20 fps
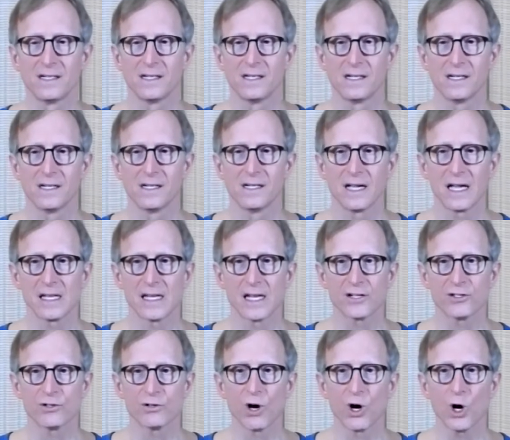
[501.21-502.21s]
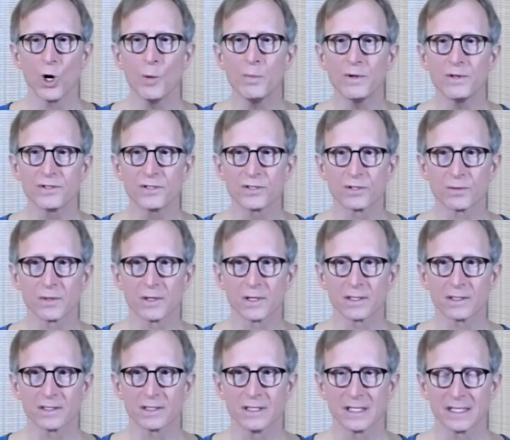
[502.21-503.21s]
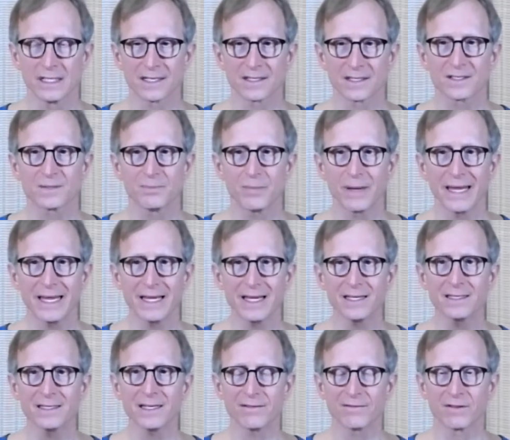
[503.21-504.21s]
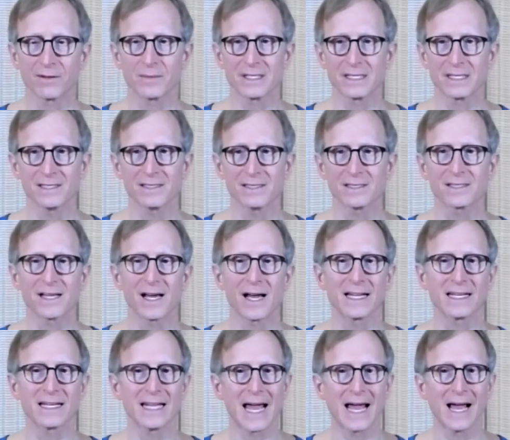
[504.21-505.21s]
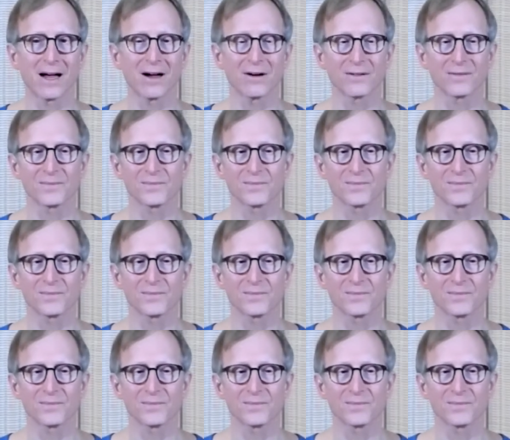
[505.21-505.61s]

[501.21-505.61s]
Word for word: And as you open to it, expand from the inside out